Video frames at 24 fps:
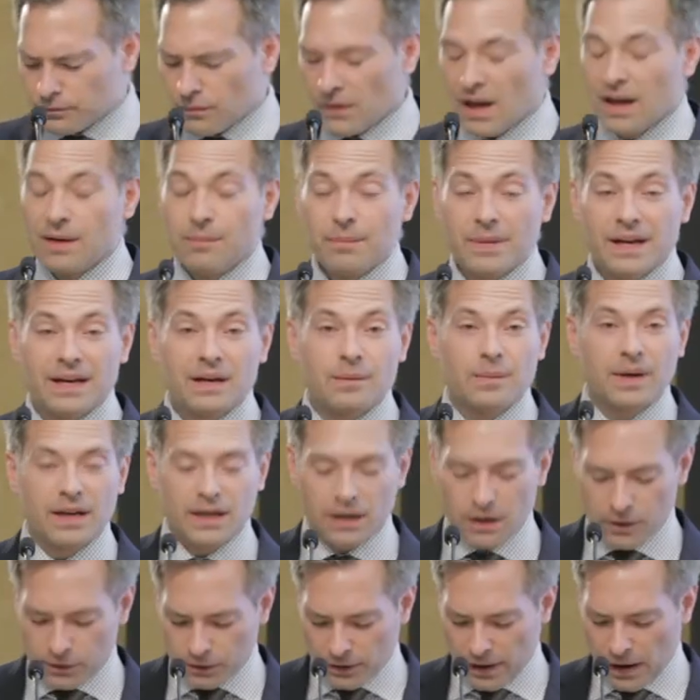and many,
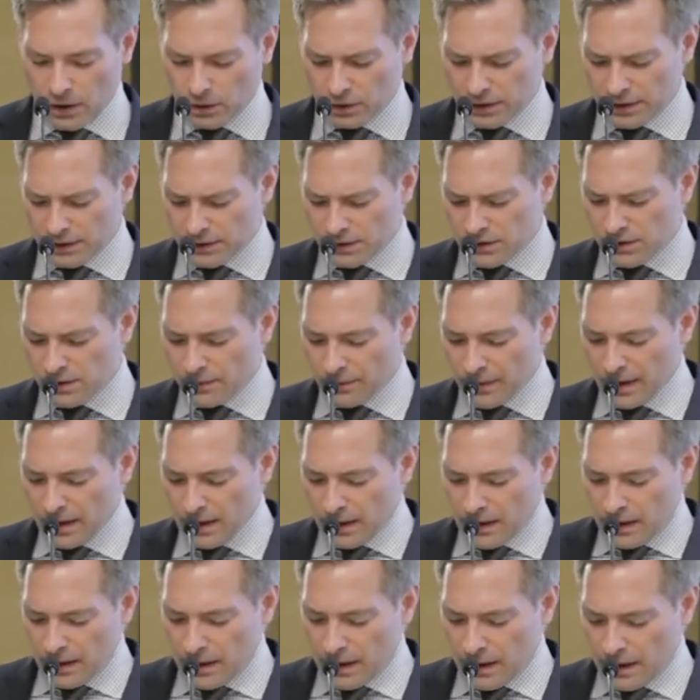many other outlets.
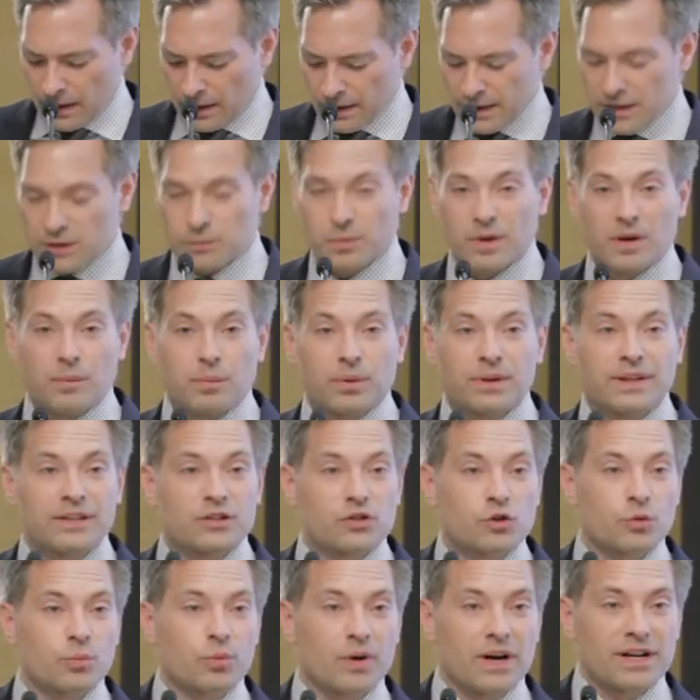Uh, he's been a
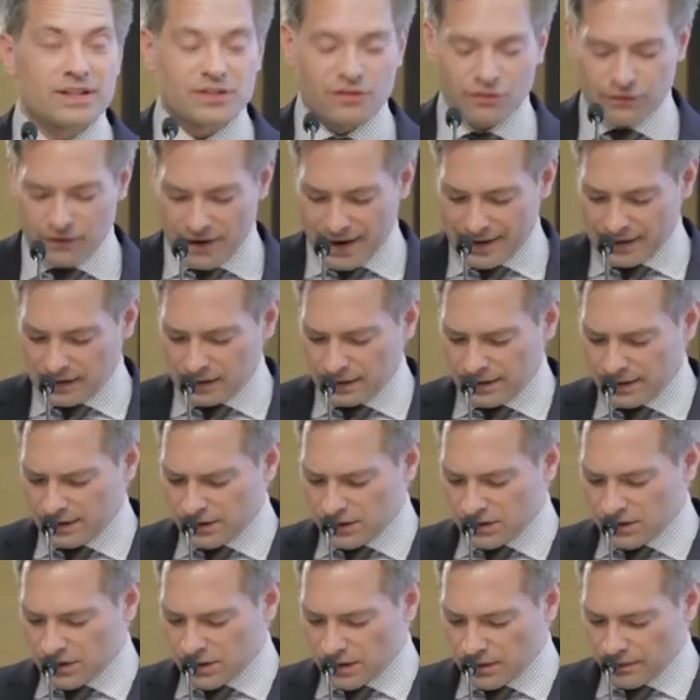Pulitzer Prize
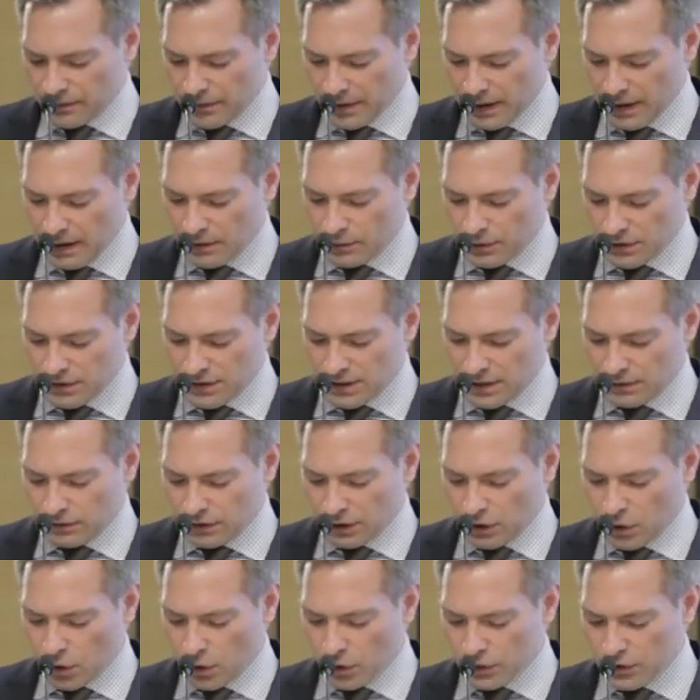finalist and received the
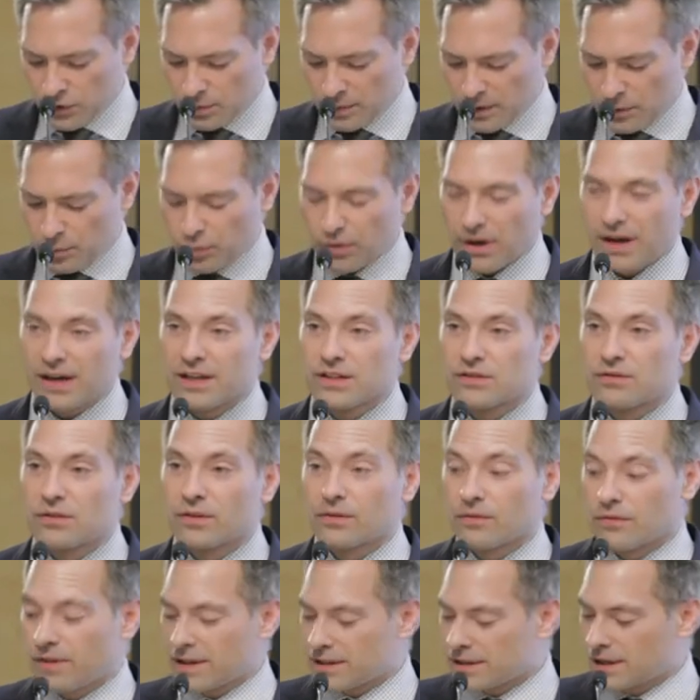Goldsmith Prize for
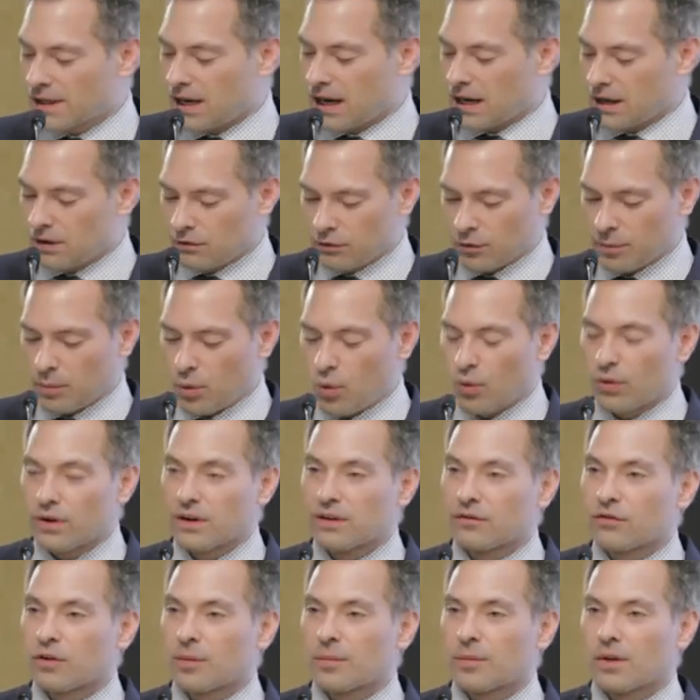investigative
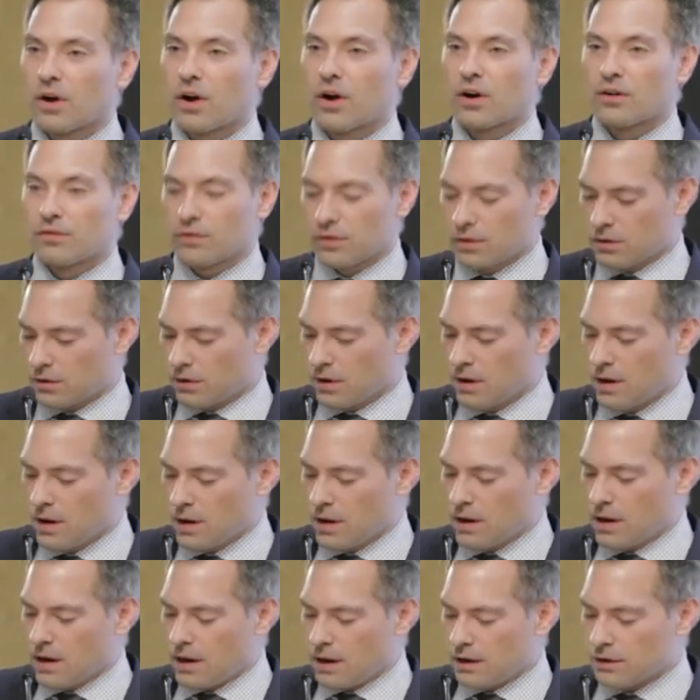reporting from the Harvard
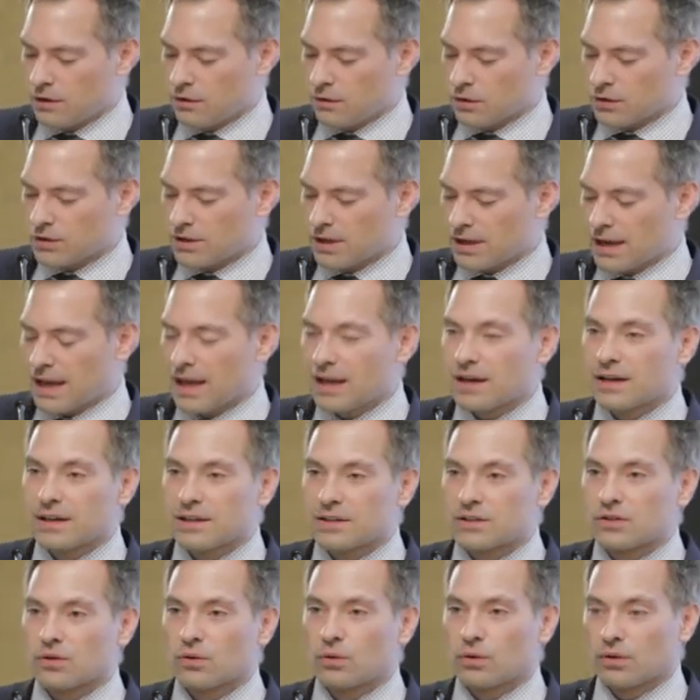uh, University Kennedy
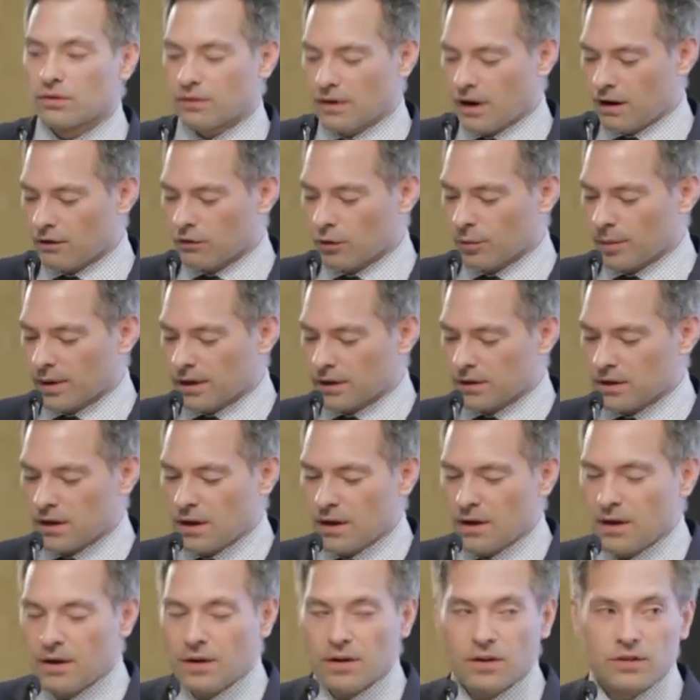School of Government.
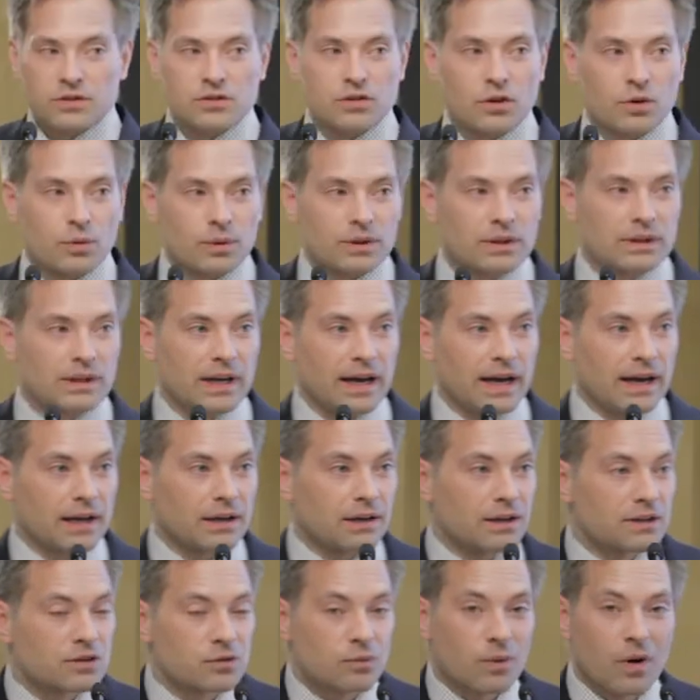So with that,
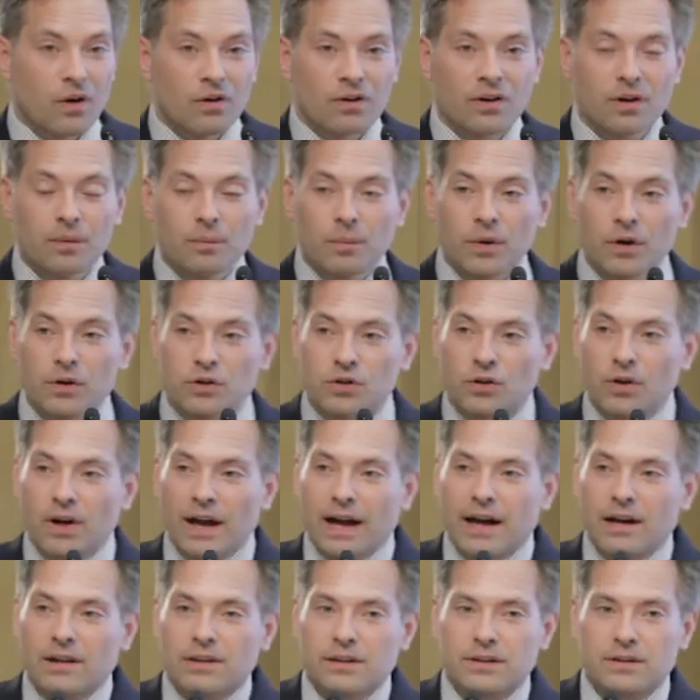let's welcome Marshall
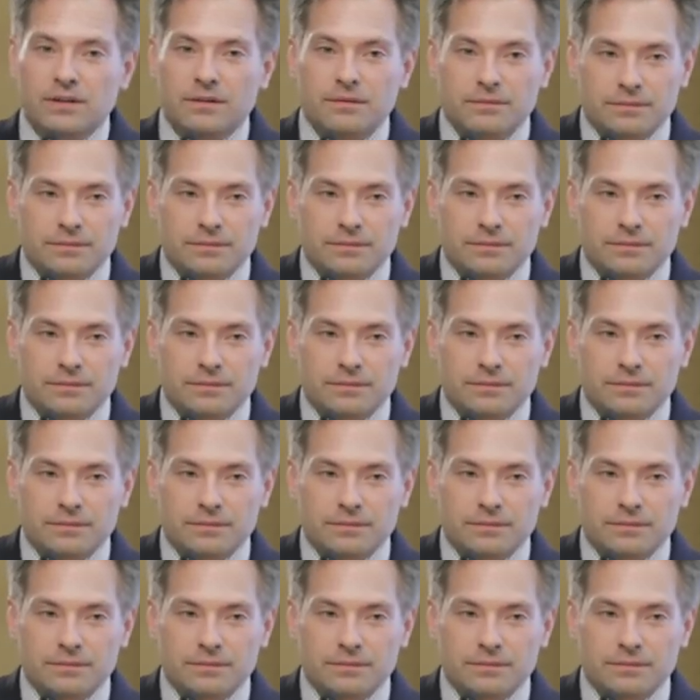Allen.